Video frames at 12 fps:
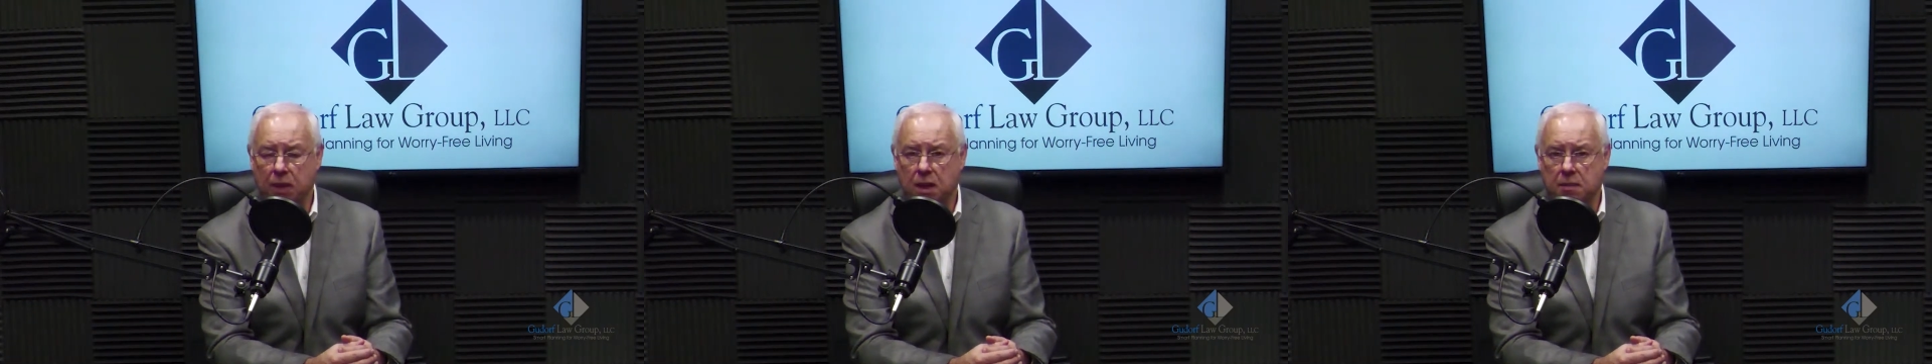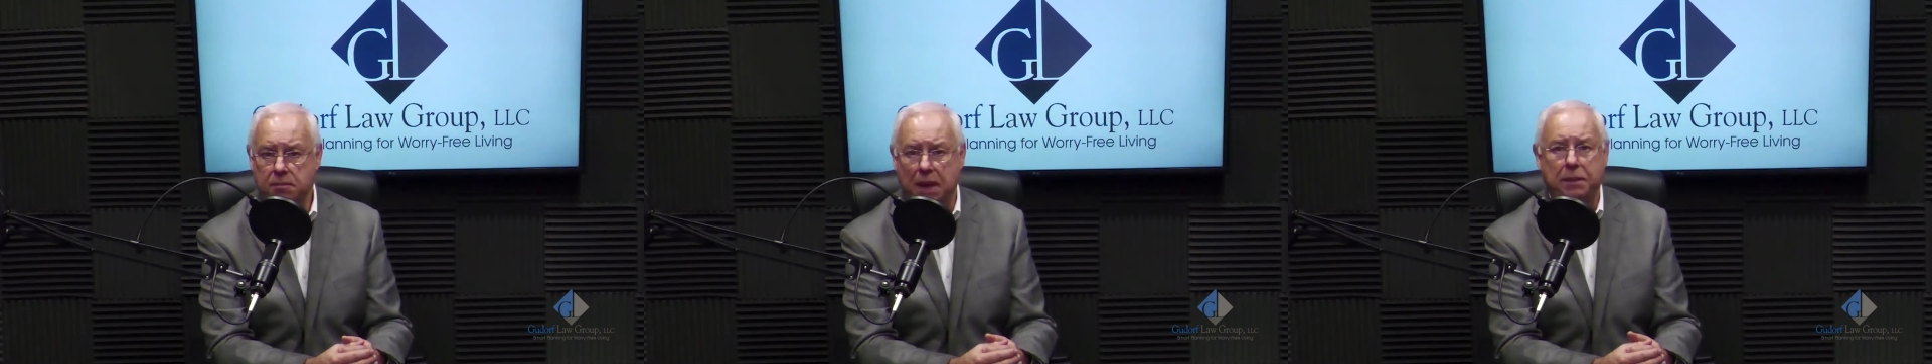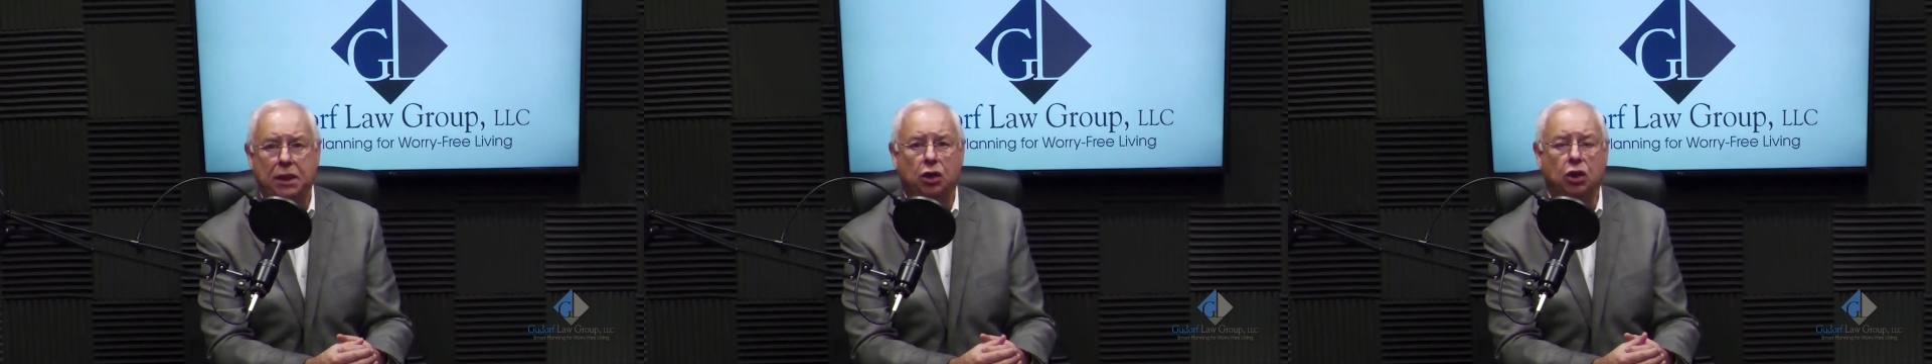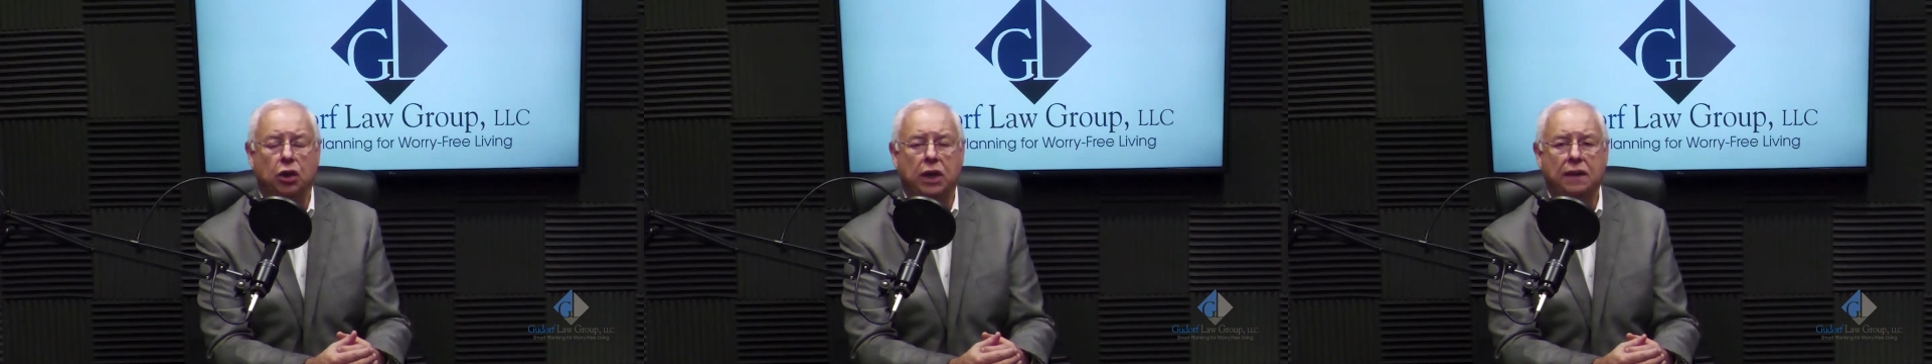Maybe you're
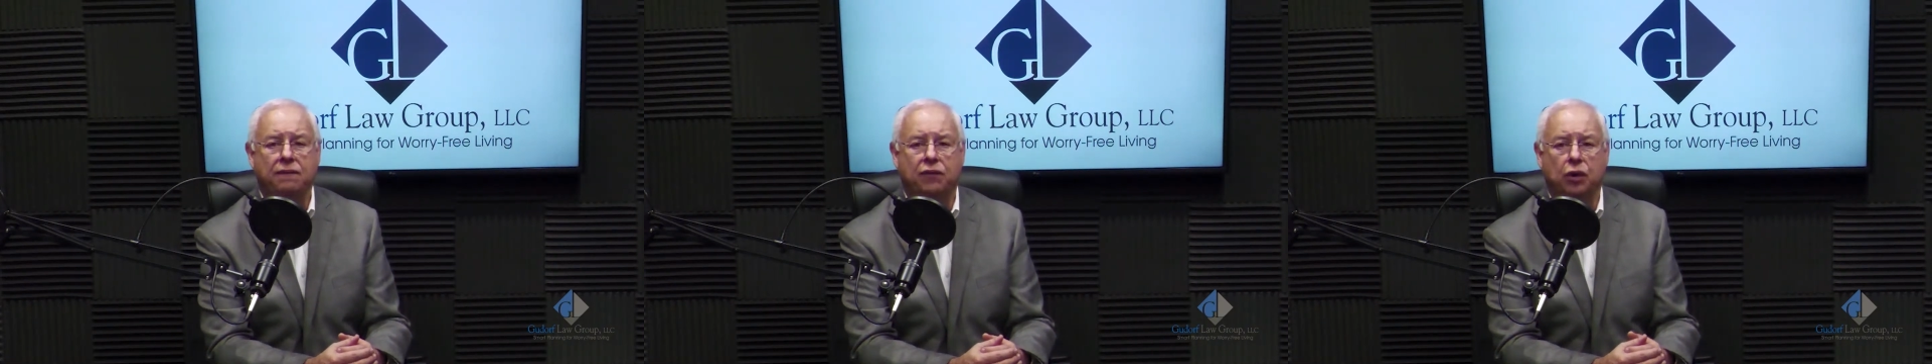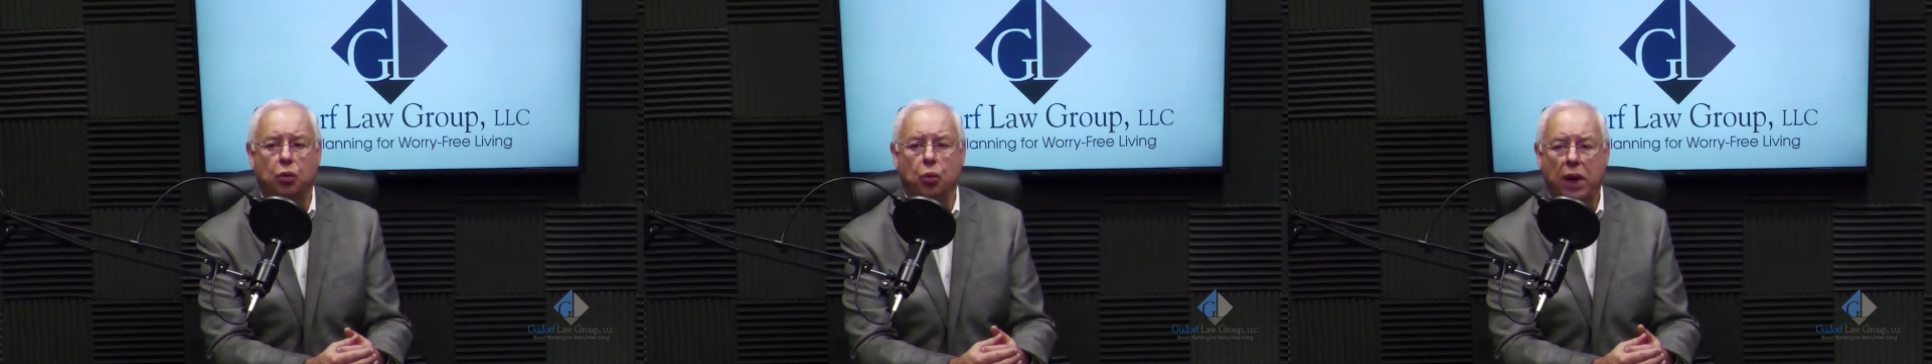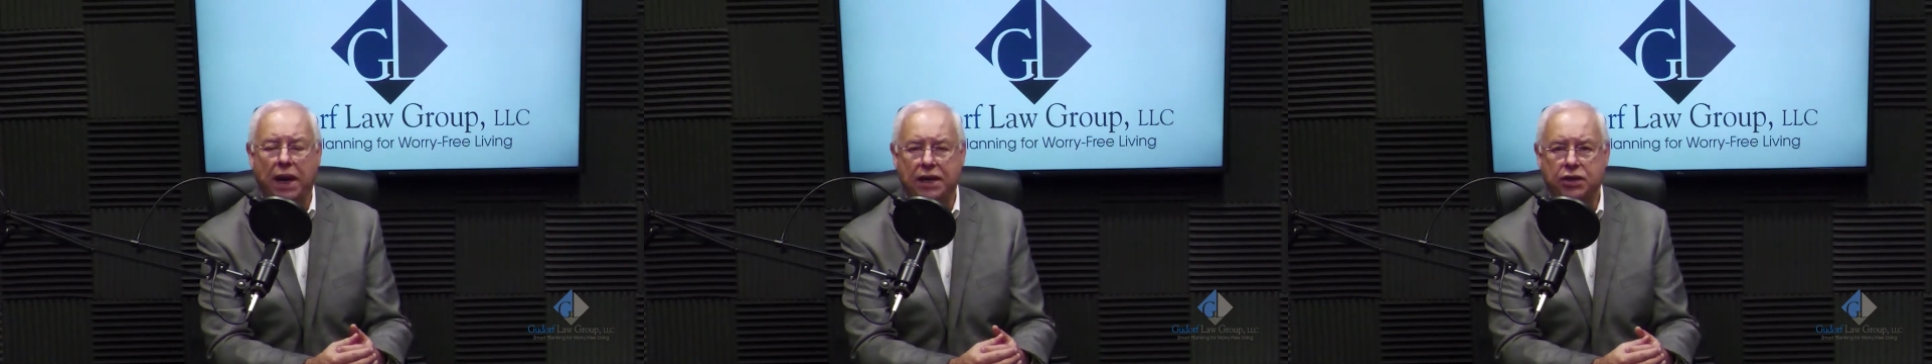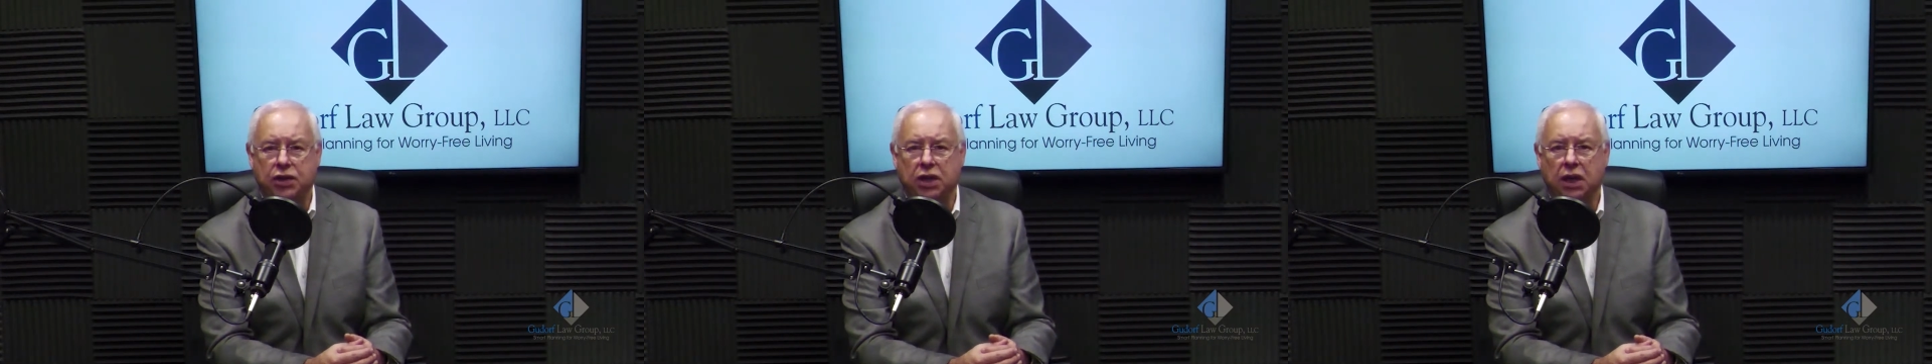looking for
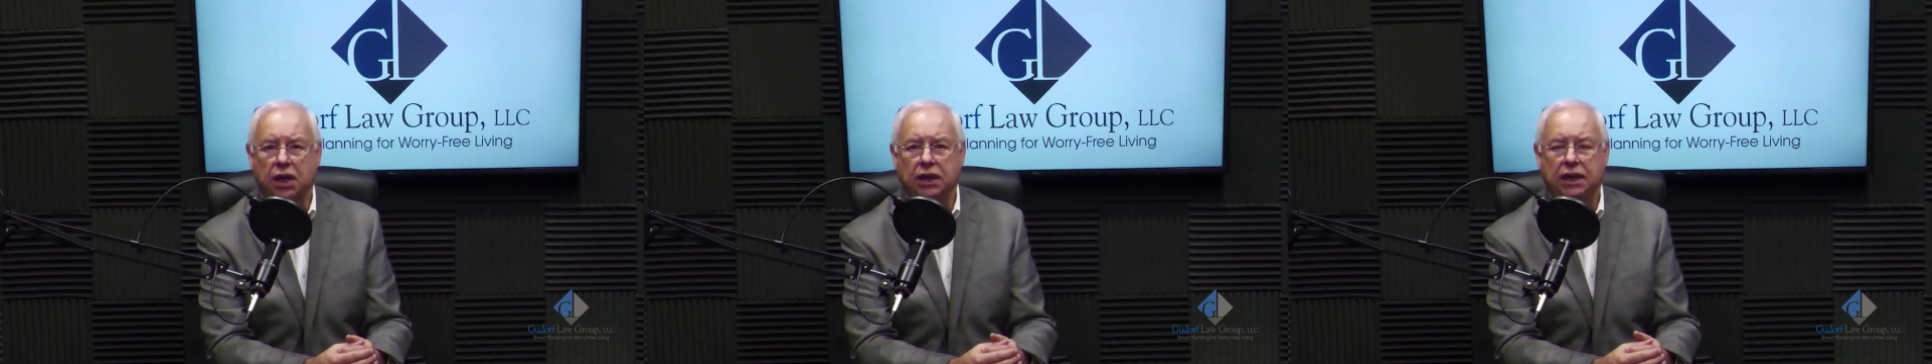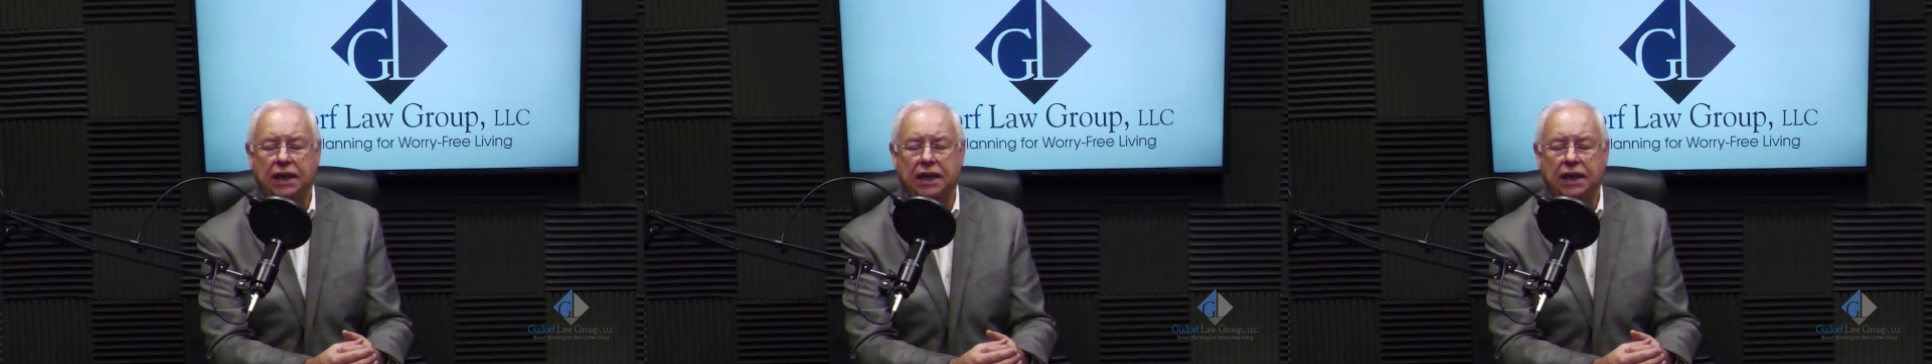ways to